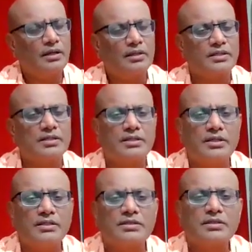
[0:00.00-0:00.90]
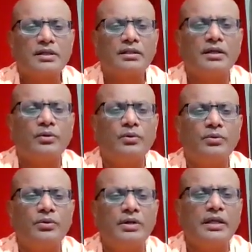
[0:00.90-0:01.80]
It is the
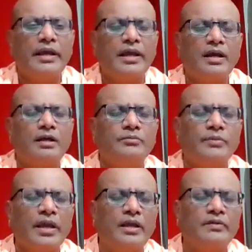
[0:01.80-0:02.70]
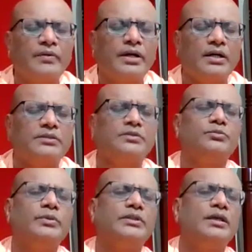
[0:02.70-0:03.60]
only ekam eva
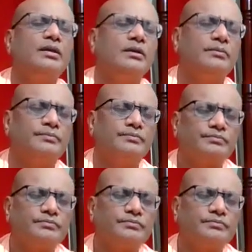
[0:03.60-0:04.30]
advitiyam.